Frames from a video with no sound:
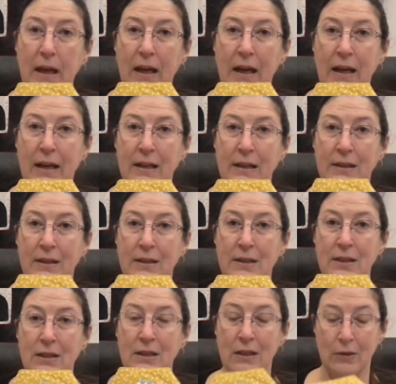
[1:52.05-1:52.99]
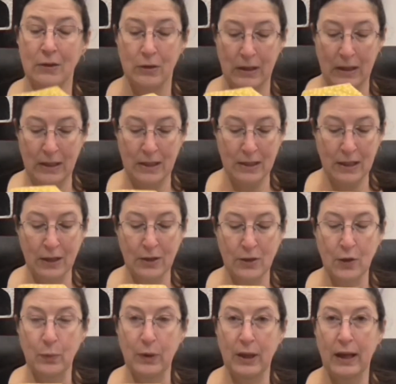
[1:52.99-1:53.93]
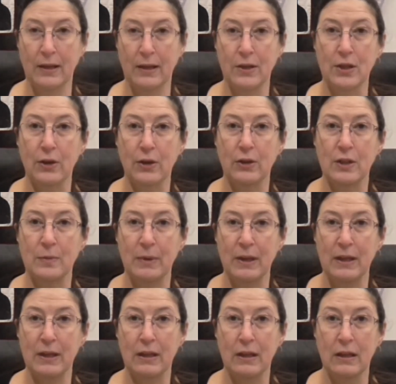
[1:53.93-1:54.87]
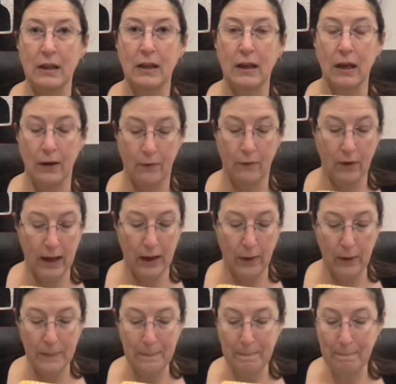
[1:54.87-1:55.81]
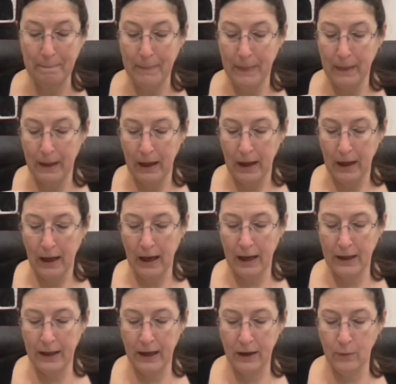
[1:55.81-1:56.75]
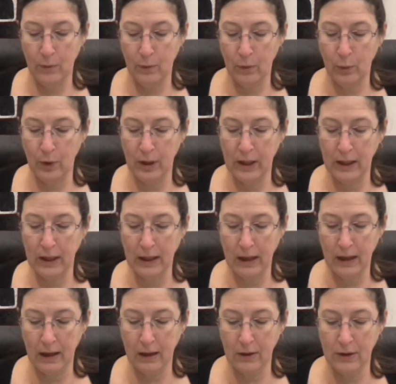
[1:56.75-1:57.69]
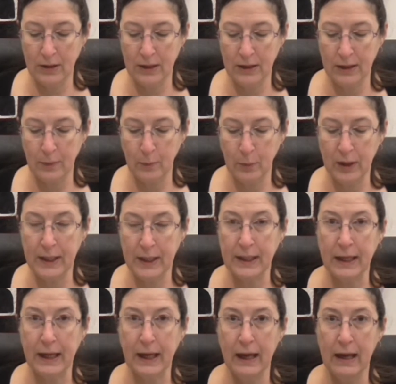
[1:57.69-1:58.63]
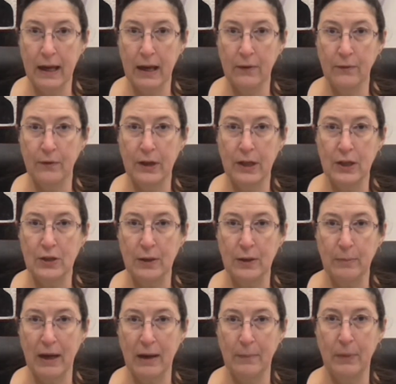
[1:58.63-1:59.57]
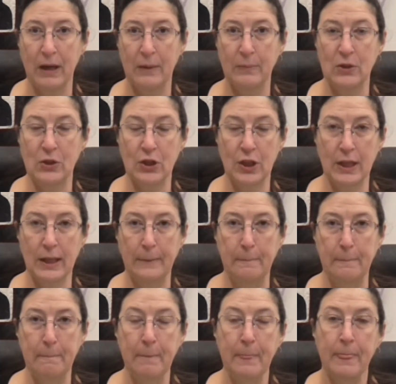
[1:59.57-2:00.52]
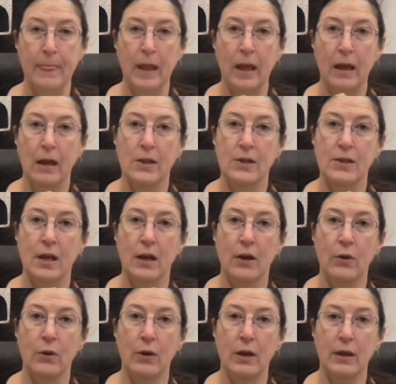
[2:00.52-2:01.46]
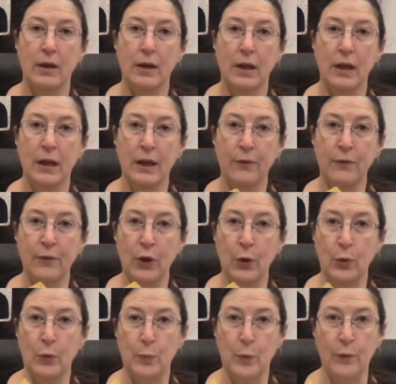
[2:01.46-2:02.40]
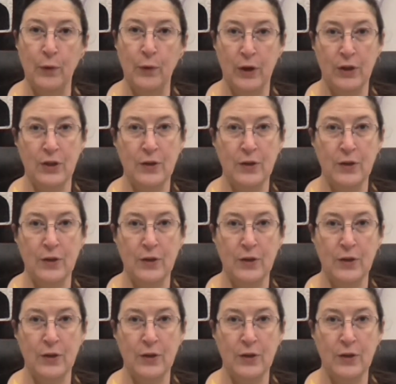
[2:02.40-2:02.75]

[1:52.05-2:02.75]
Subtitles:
And it started off with hand sewing to make the flower, and then we did the appliqué and finished the mat by machine. So if you would prefer